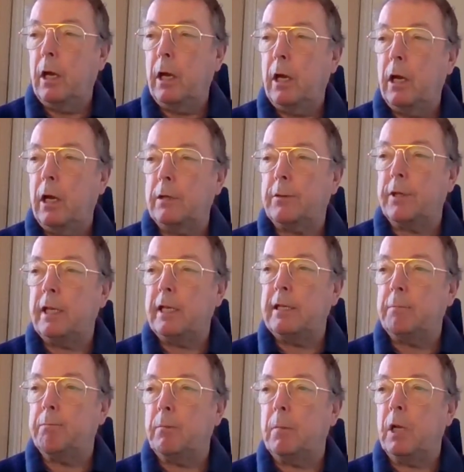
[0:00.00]

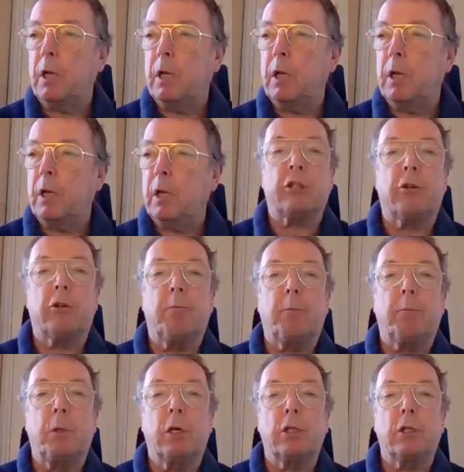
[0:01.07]
the
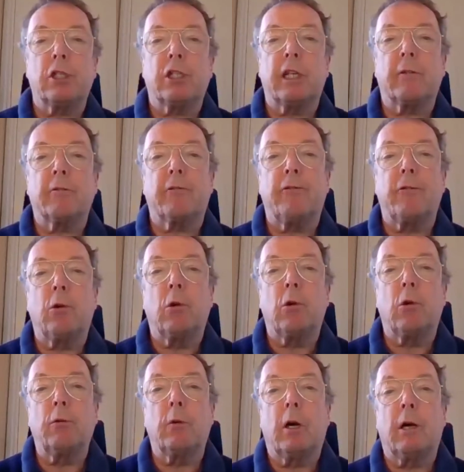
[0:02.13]
manager of purchasing
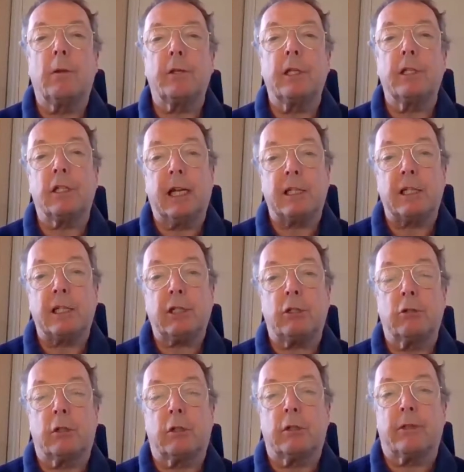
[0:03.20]
for the international
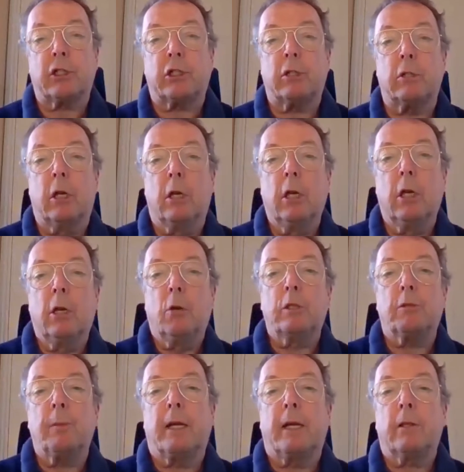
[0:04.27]
division, which
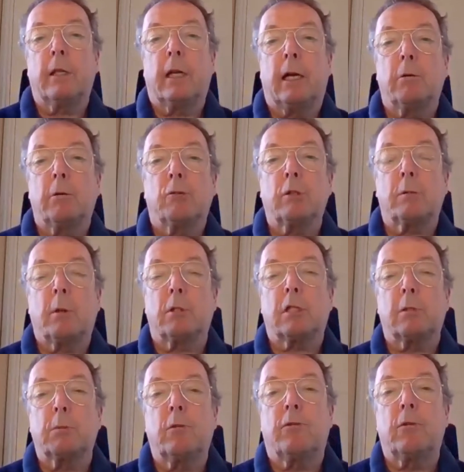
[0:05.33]
meant that I was
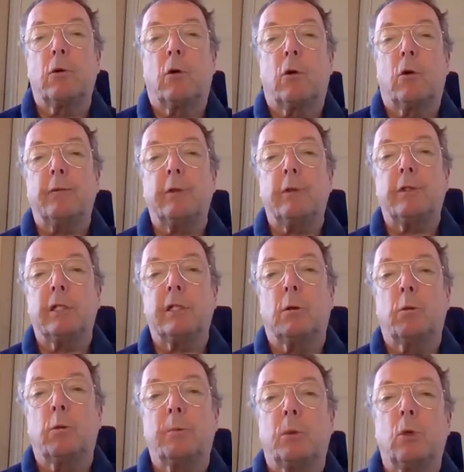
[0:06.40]
responsible for everything that
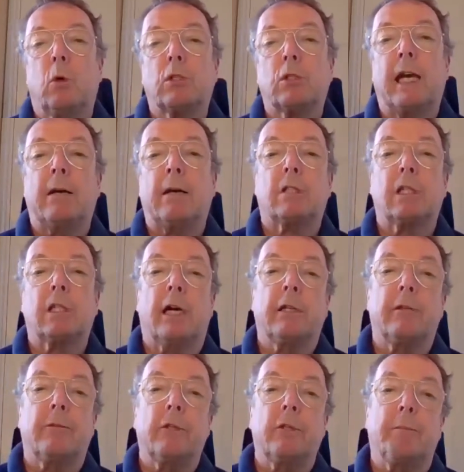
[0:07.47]
we bought
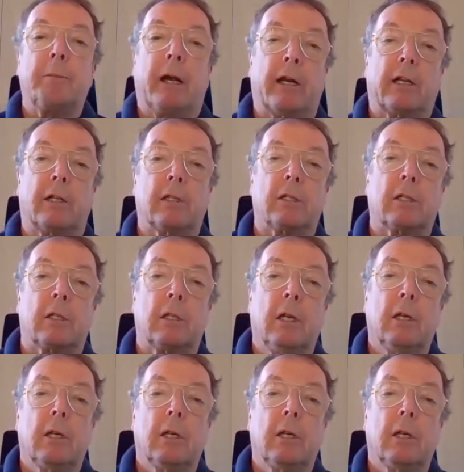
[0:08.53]
outside of the Americas,